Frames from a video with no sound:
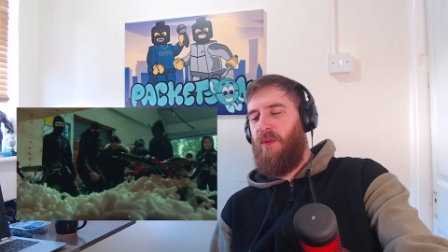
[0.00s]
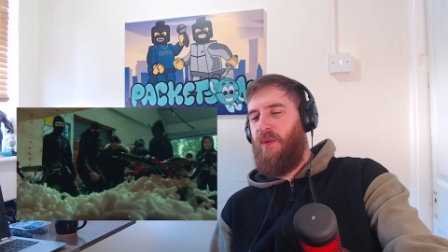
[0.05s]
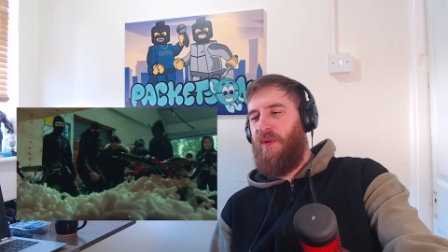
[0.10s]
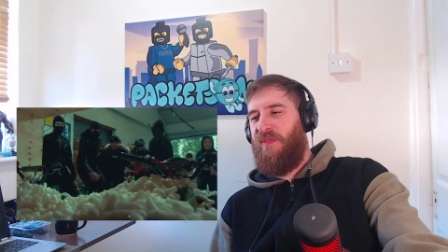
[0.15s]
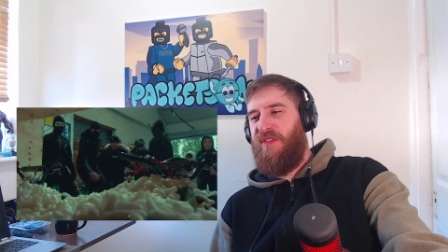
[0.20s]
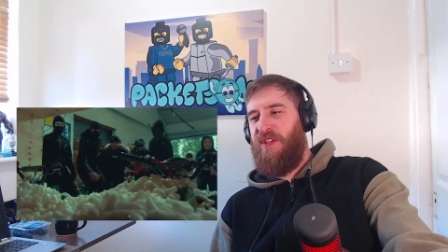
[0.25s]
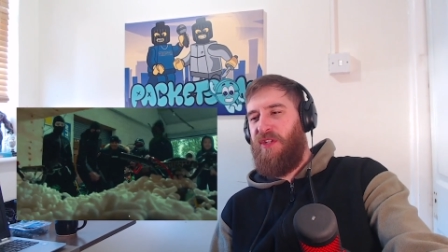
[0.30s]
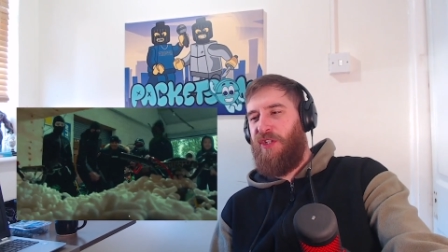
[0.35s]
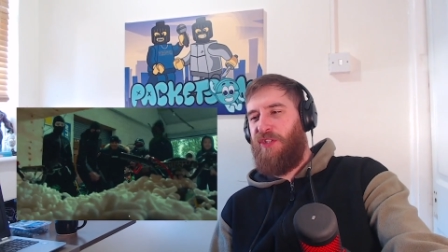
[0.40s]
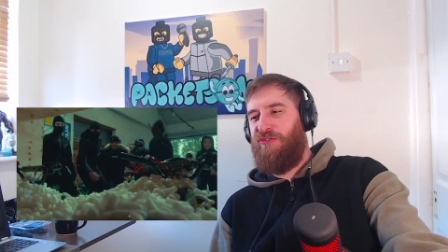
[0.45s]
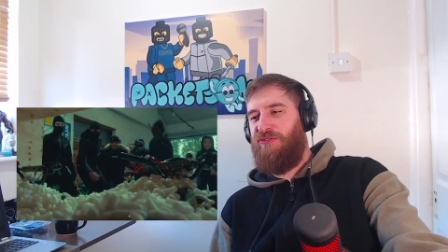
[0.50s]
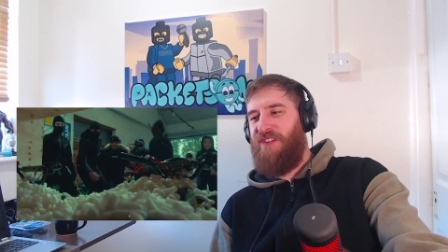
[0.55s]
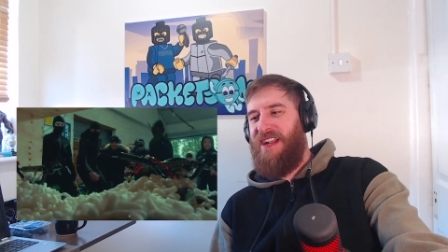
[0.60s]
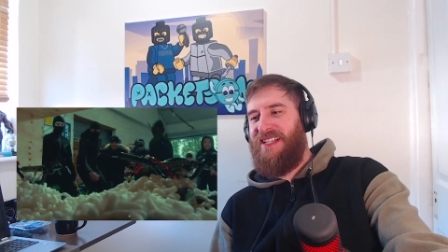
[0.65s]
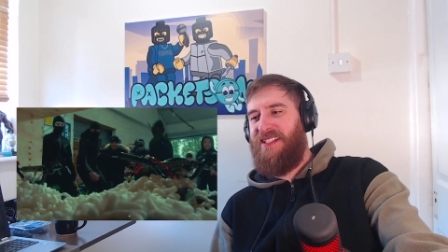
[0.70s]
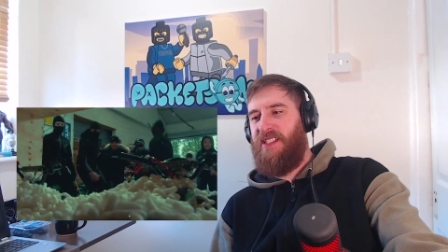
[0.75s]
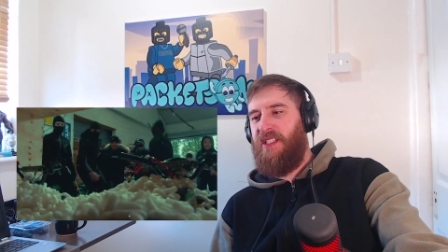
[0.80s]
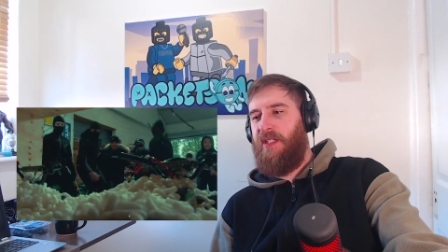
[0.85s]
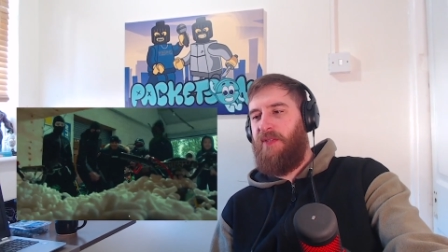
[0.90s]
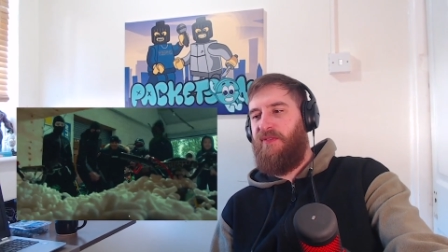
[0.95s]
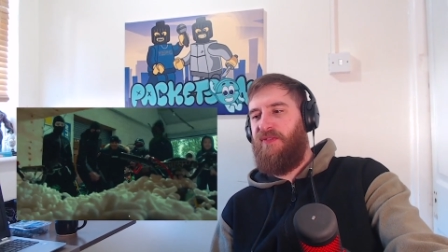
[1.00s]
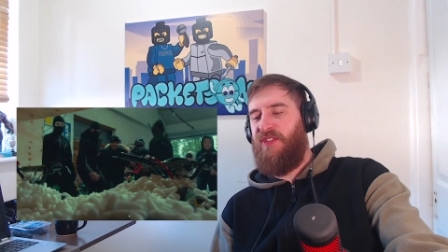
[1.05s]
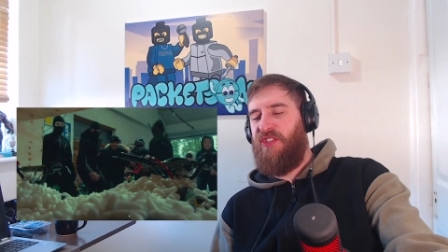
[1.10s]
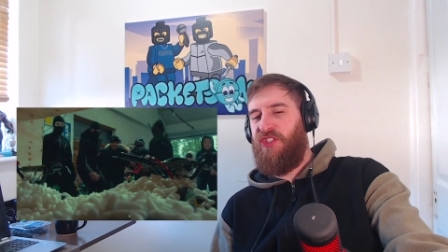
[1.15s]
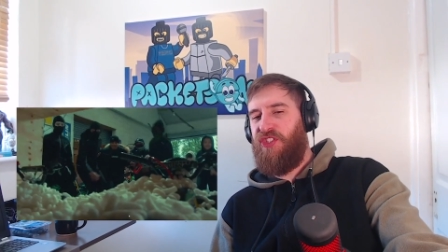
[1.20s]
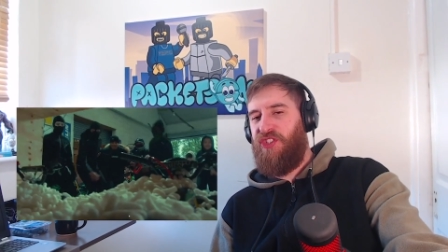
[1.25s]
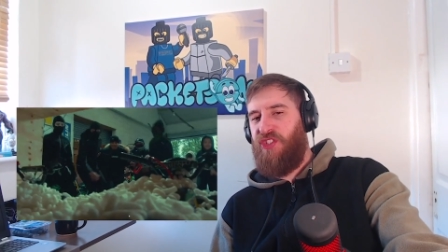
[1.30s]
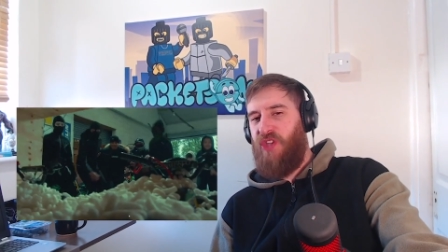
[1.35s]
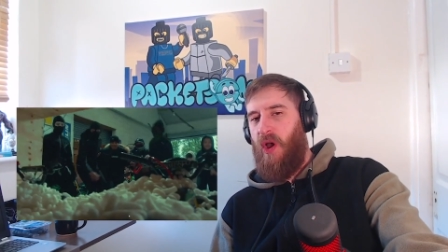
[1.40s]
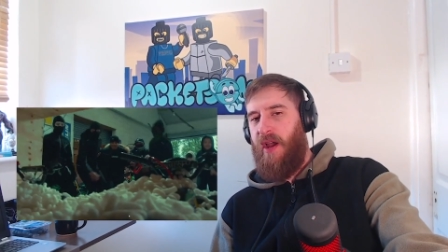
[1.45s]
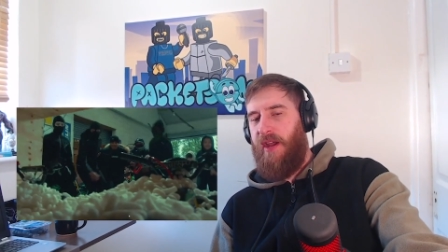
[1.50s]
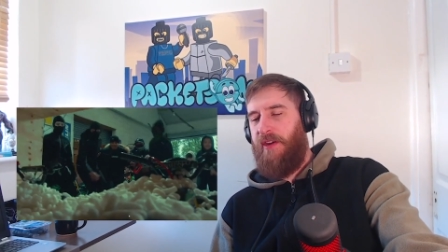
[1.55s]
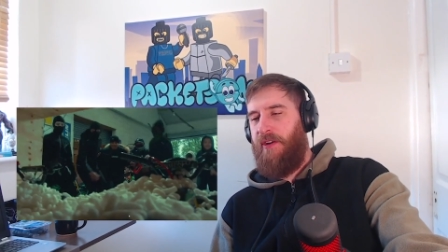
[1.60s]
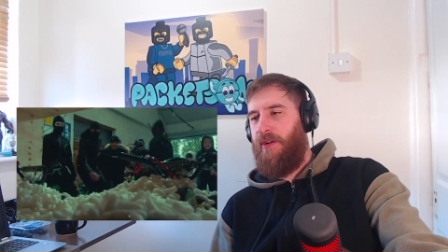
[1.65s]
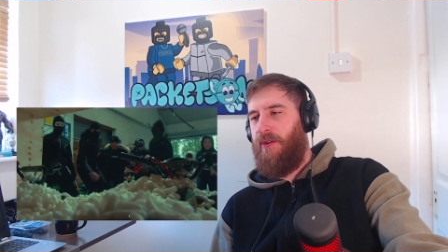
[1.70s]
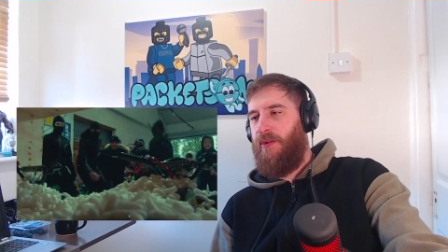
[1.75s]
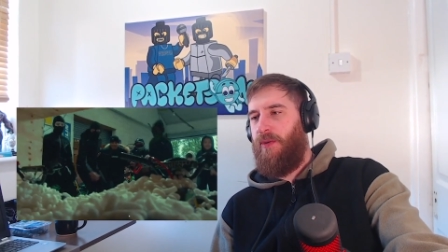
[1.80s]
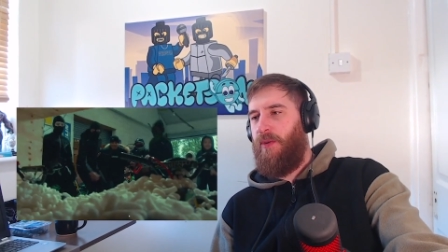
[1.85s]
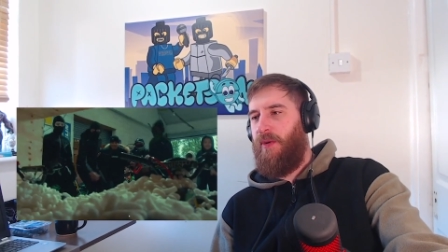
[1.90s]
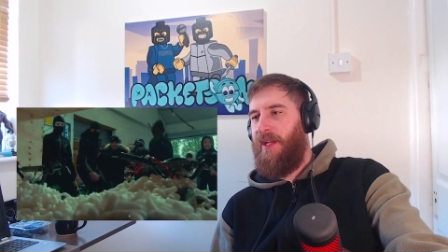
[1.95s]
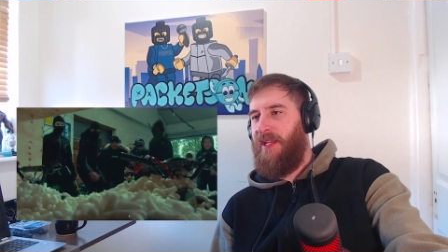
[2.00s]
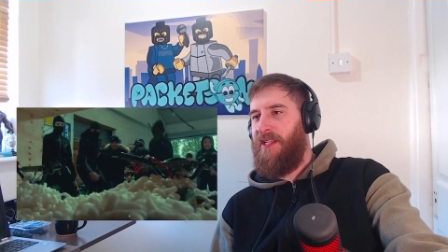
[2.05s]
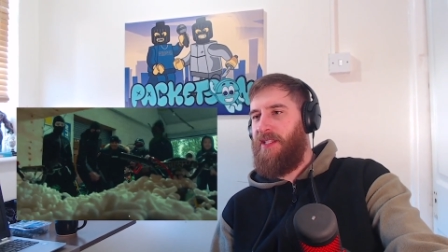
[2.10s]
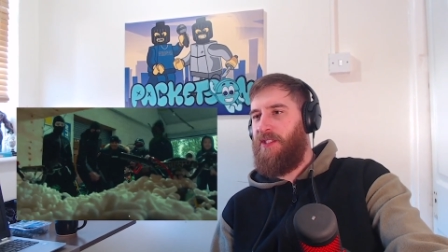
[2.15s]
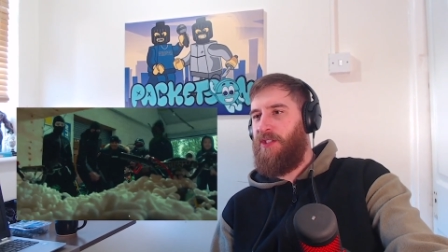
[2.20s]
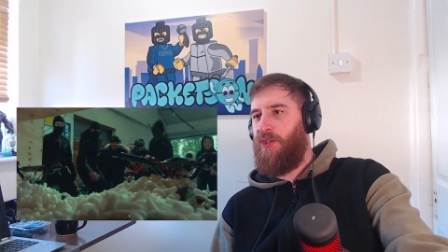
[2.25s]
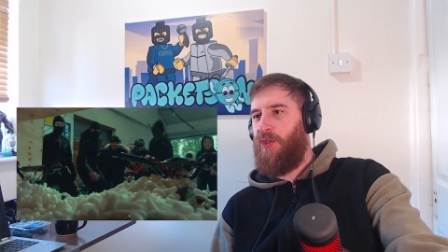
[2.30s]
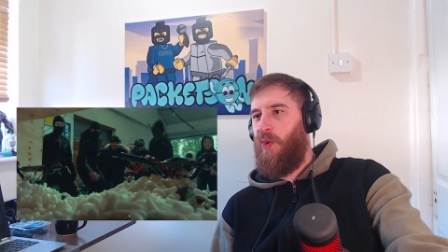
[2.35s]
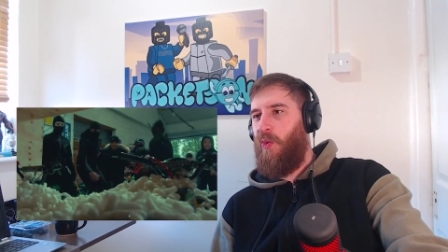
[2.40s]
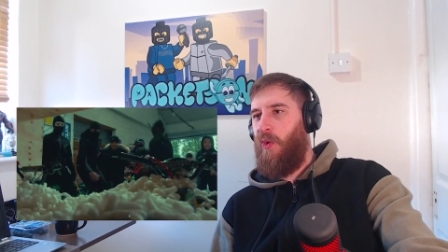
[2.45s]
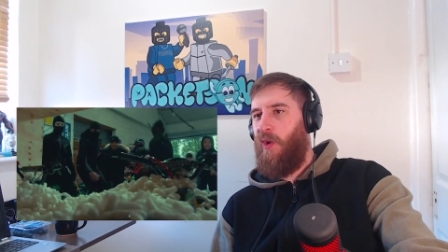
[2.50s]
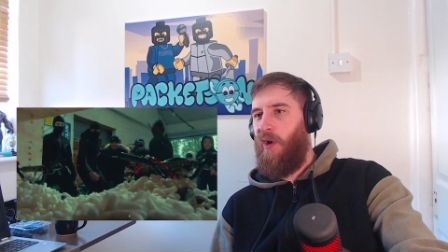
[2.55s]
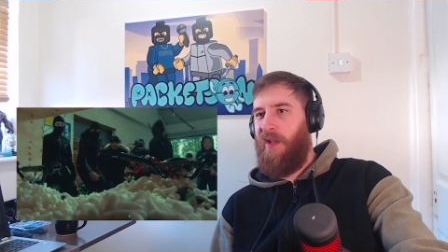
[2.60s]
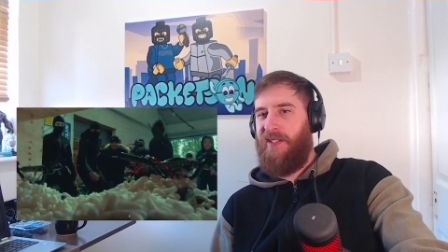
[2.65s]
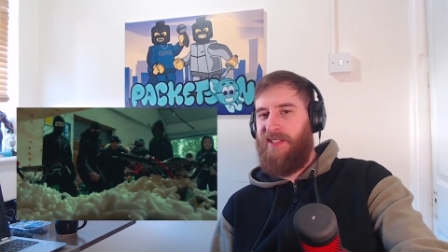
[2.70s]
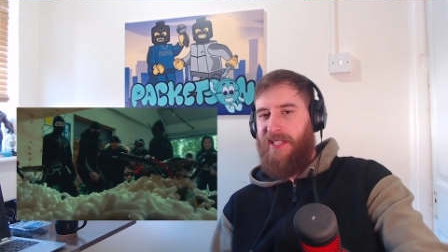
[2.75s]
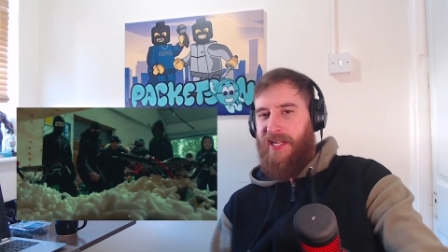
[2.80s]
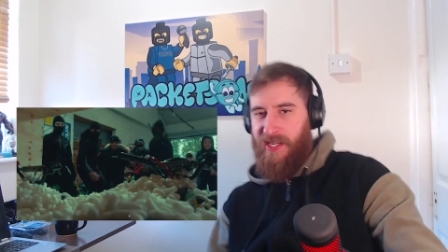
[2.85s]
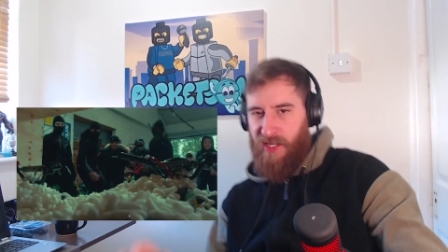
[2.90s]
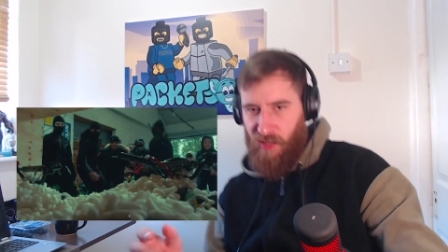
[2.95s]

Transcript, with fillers: with the aggressive style is quality.